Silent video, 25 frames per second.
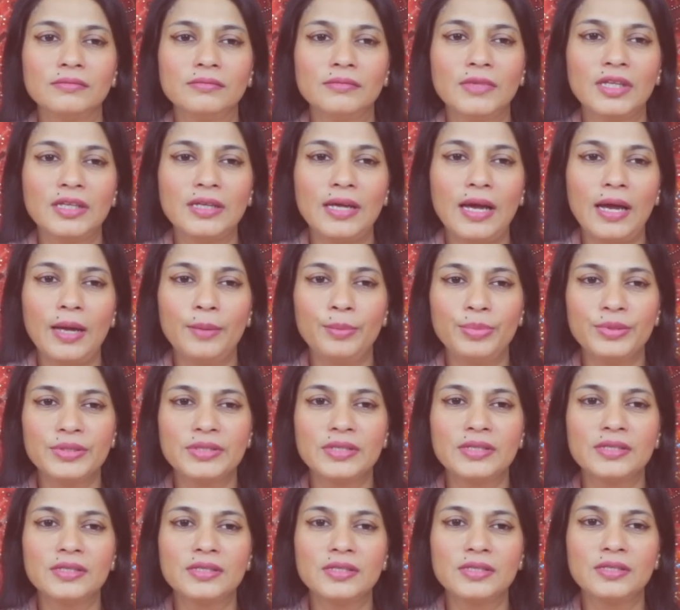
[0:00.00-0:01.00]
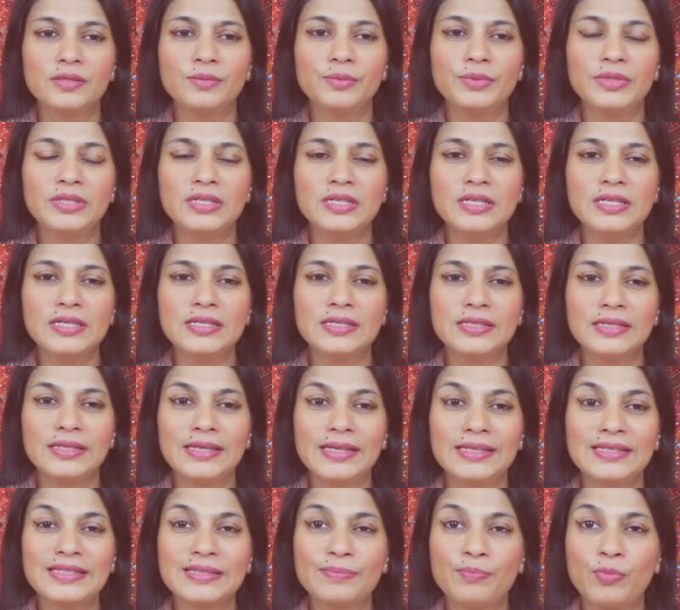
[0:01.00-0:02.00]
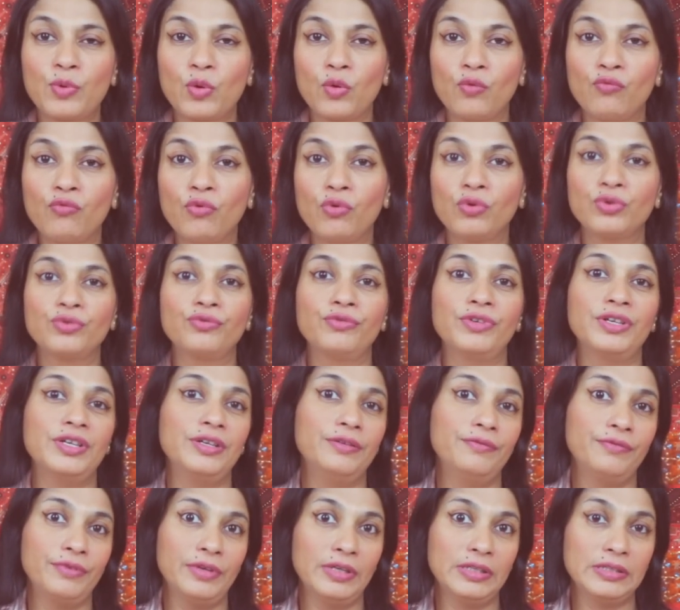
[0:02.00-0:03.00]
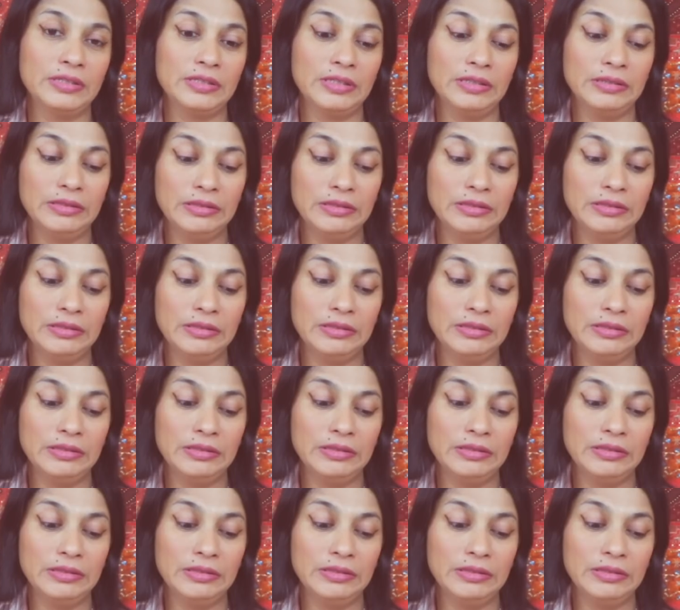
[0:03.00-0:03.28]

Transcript: the hypersensitivity gets provoked very fast.